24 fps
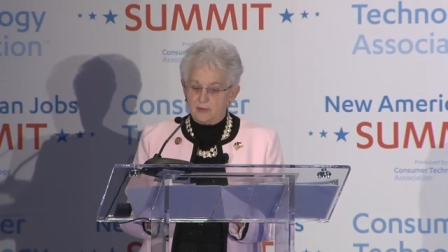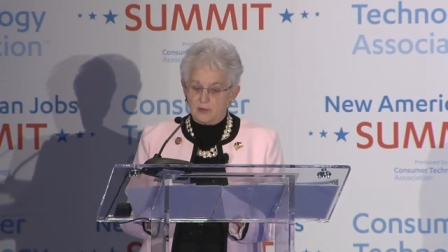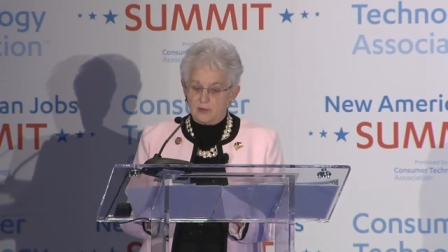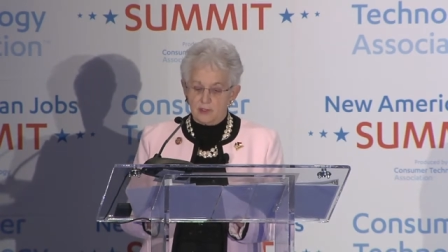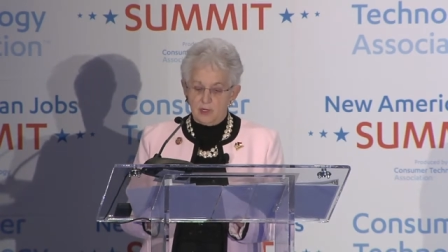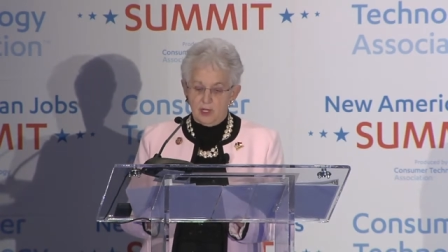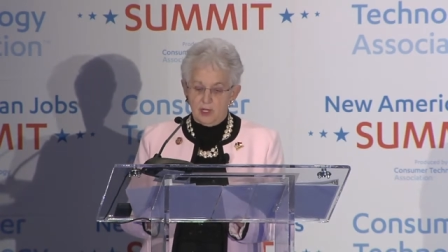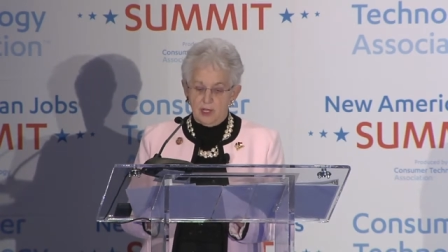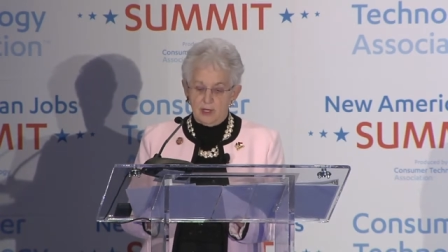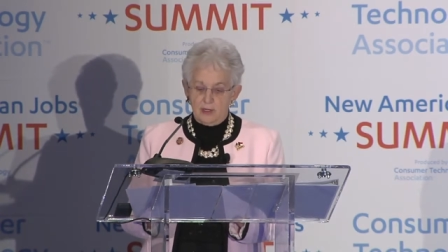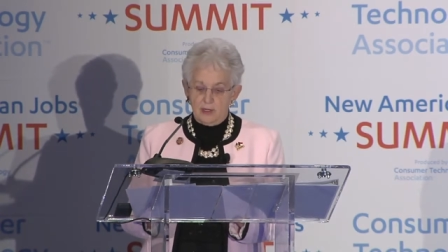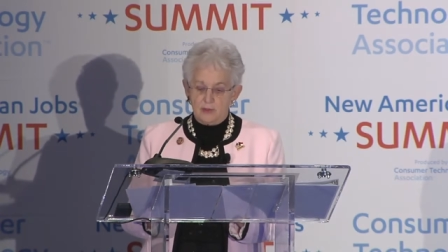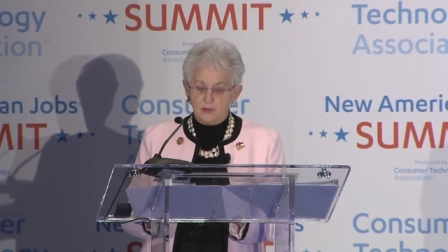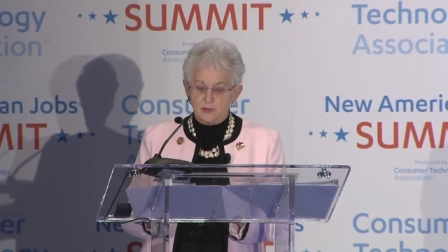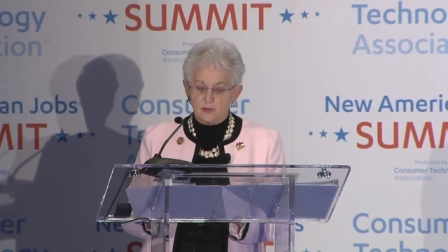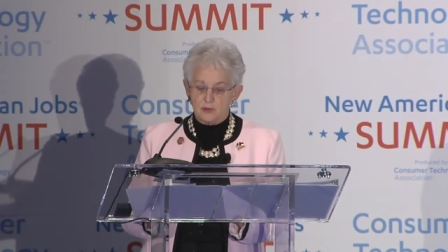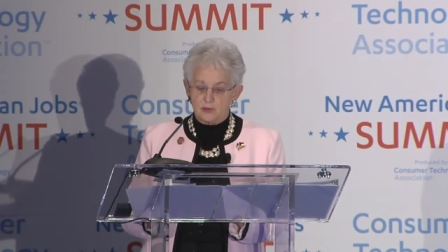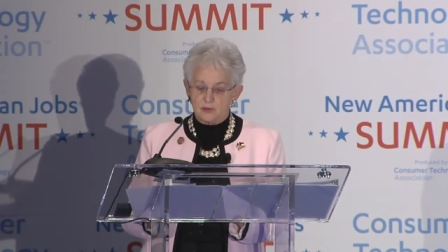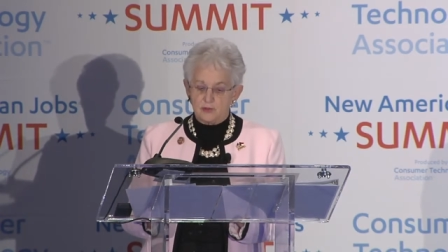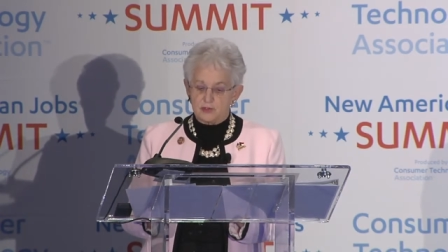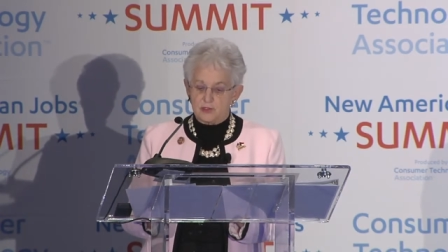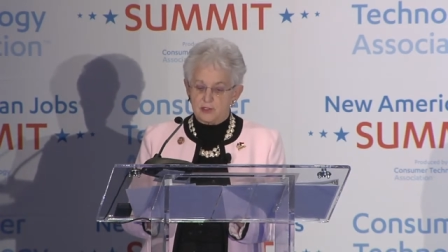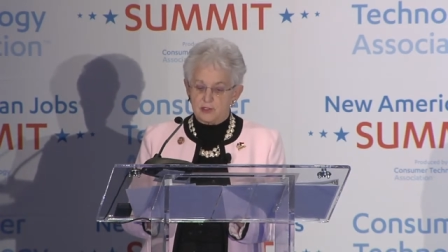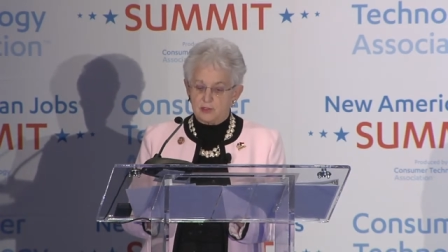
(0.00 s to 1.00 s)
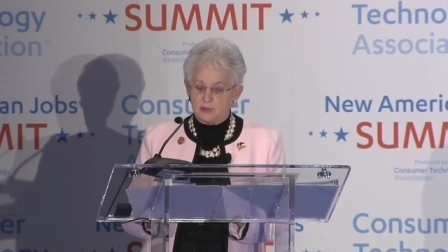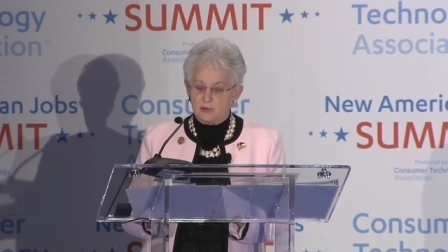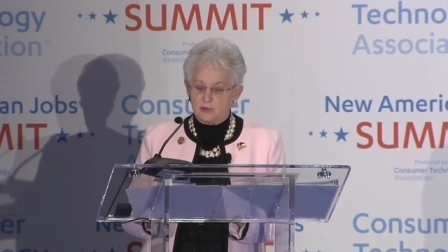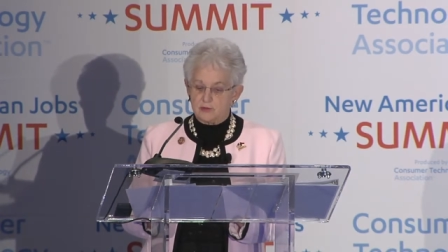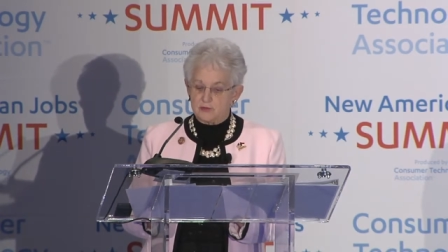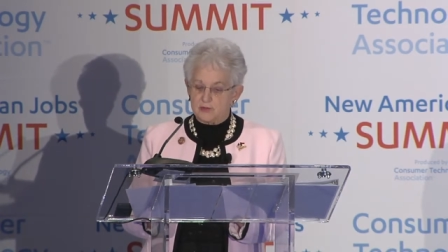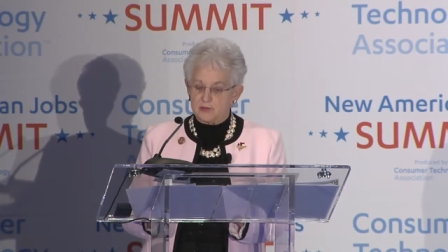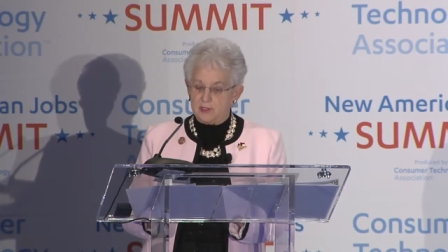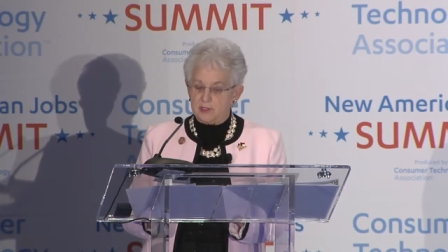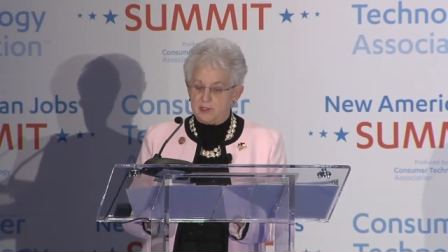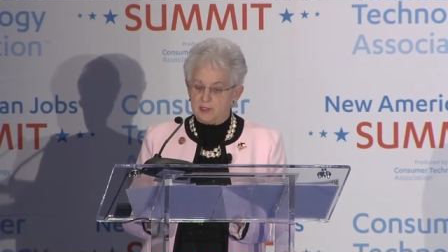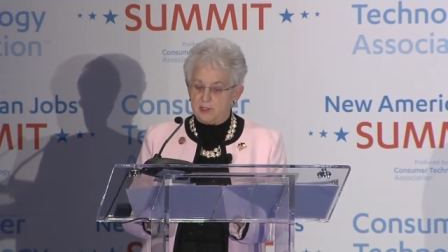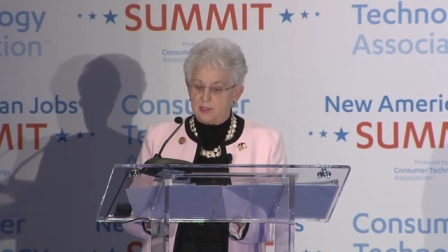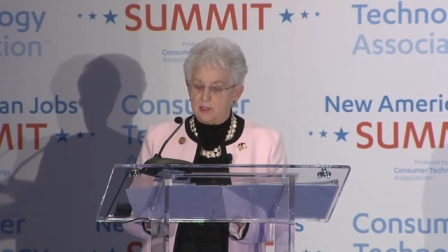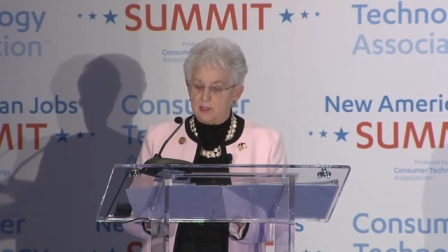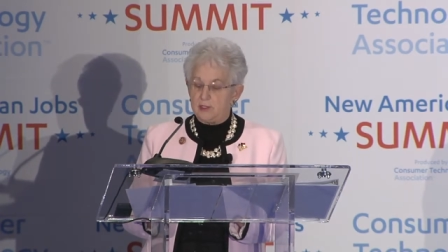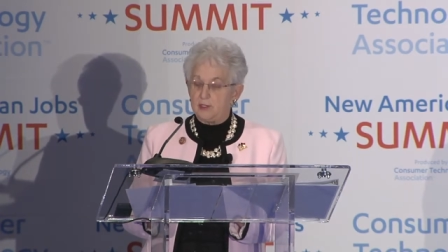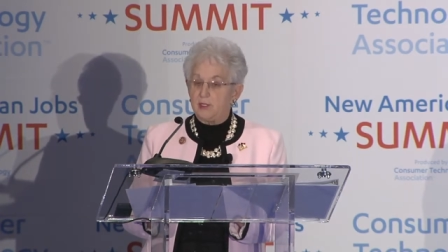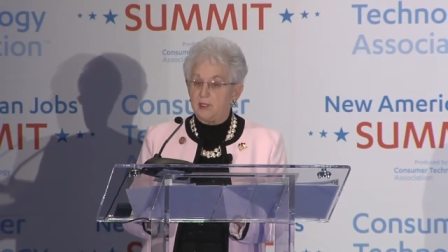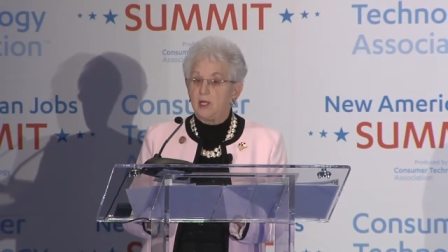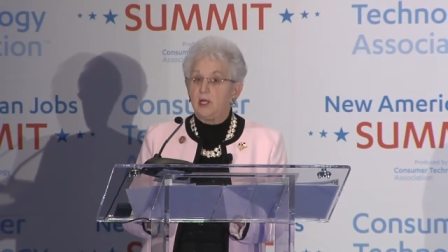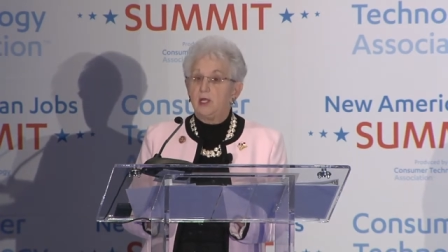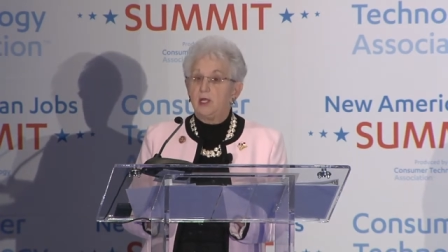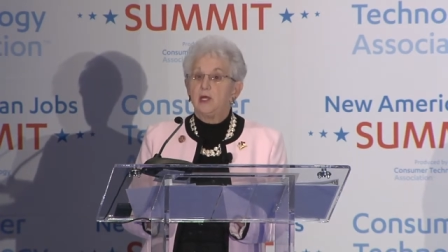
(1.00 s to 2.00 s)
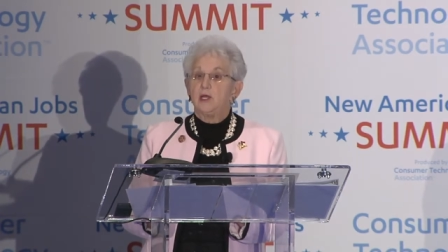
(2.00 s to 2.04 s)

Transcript: the knowledge and skills they need